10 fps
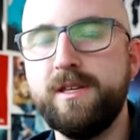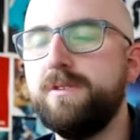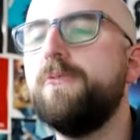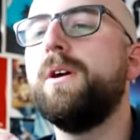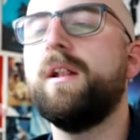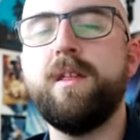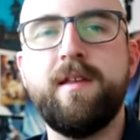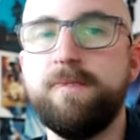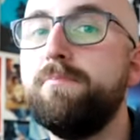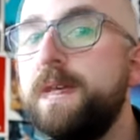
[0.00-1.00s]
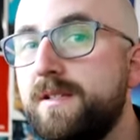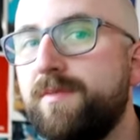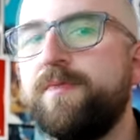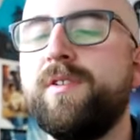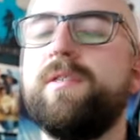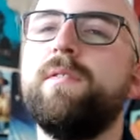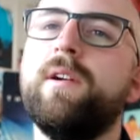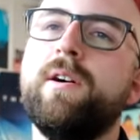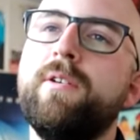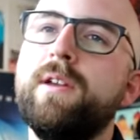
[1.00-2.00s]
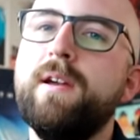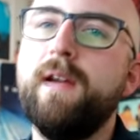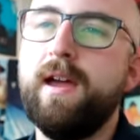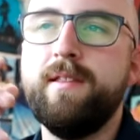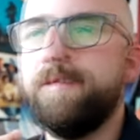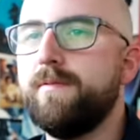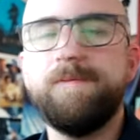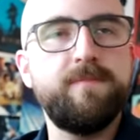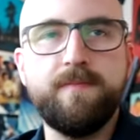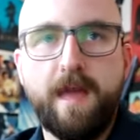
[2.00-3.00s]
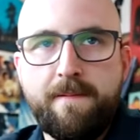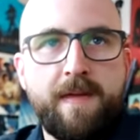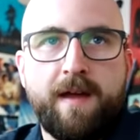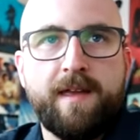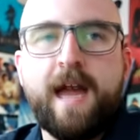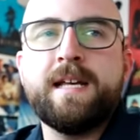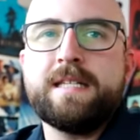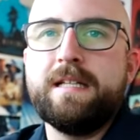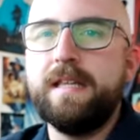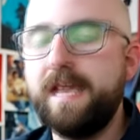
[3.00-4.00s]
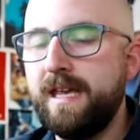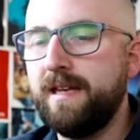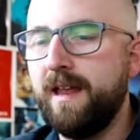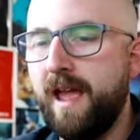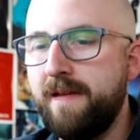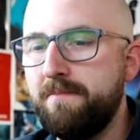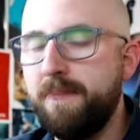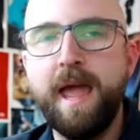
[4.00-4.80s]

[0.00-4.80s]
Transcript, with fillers: You do get a lot of the beats from Fury Road and like yeah, gasoline and